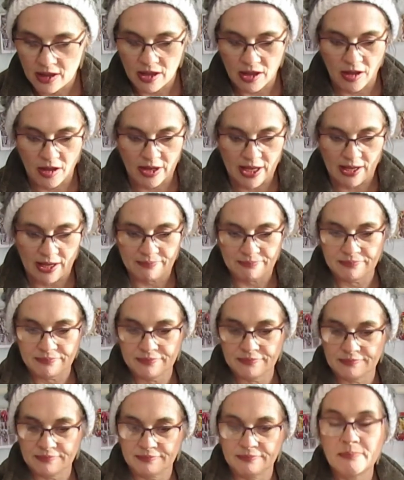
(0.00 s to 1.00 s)
Okay,
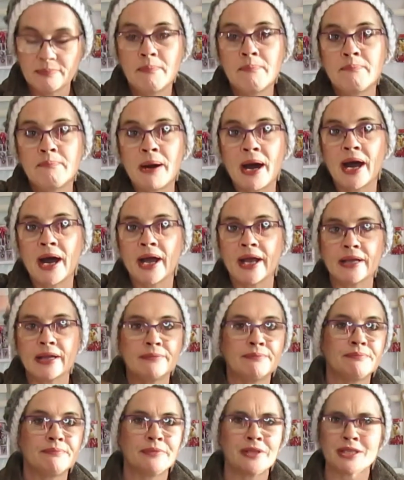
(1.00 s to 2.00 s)

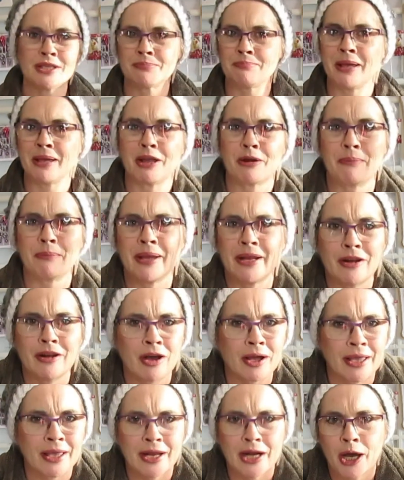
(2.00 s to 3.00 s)
bye. This may or may
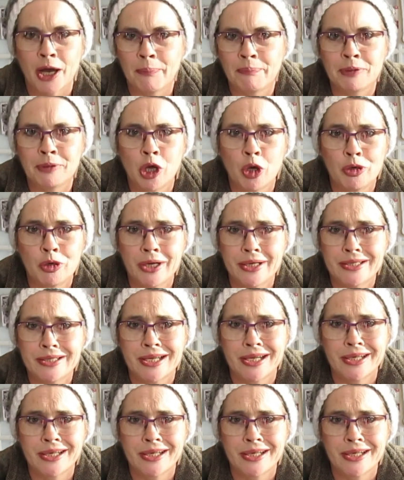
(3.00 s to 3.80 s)
not get uploaded